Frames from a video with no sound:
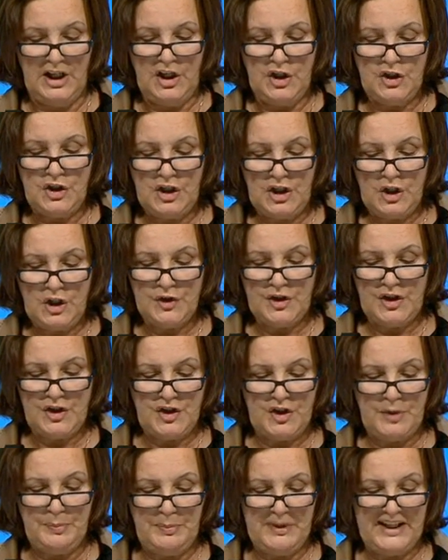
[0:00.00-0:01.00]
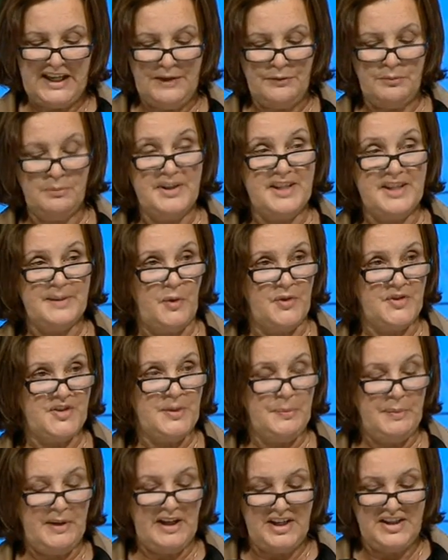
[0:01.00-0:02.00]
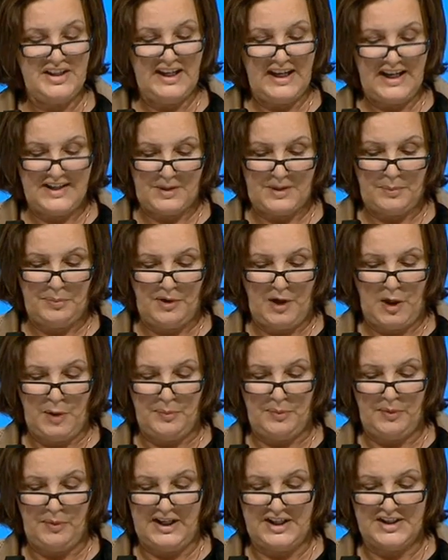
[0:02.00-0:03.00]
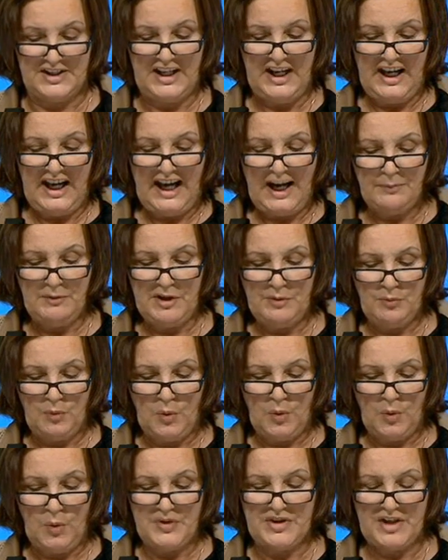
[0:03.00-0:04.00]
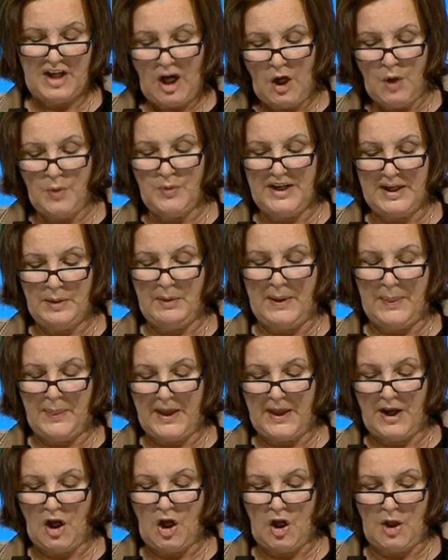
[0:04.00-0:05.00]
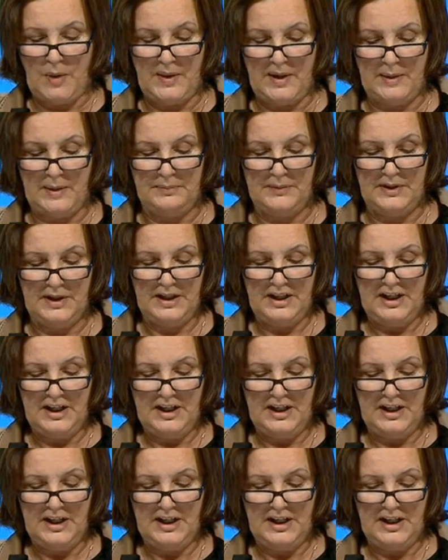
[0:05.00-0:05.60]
Children should be given responsibility as appropriate and rewards only when they earn them.